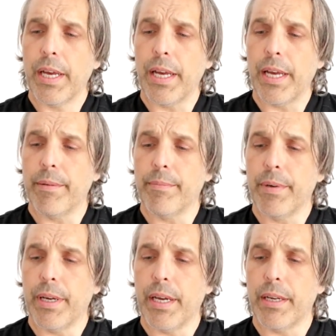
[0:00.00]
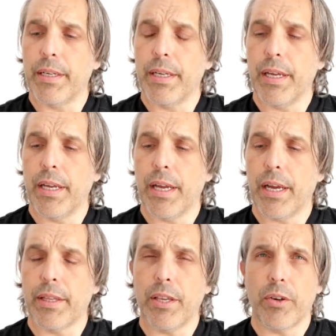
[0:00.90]
and
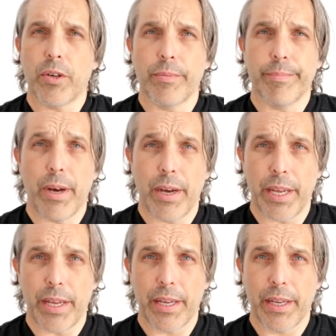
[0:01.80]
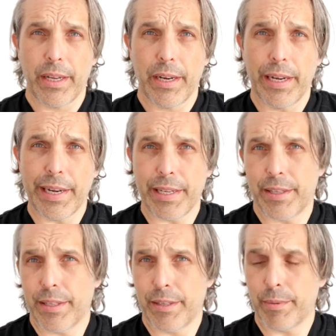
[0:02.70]
I think you can buy
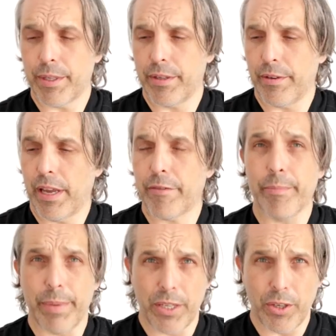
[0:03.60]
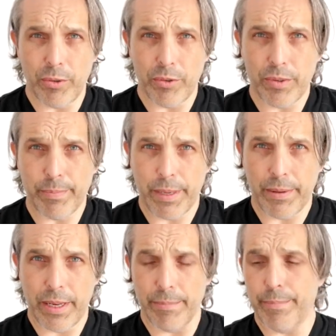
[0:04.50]
lids which haven't been used
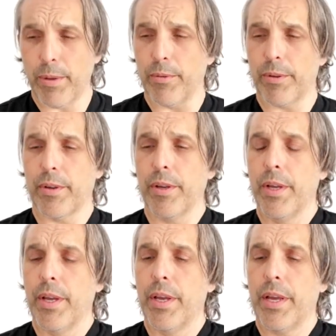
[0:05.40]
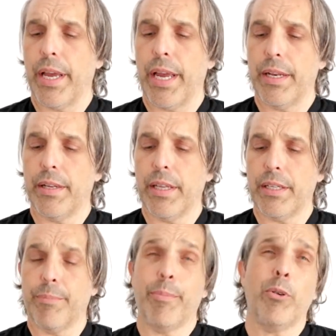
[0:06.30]
in bulk, and they're
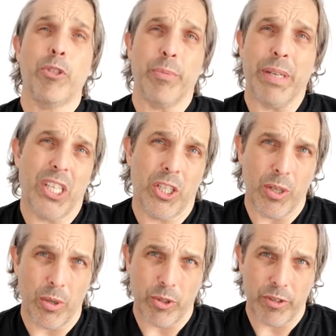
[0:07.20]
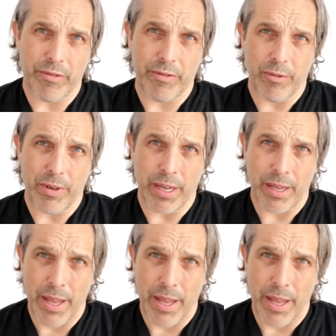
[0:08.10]
supposed to be the solution for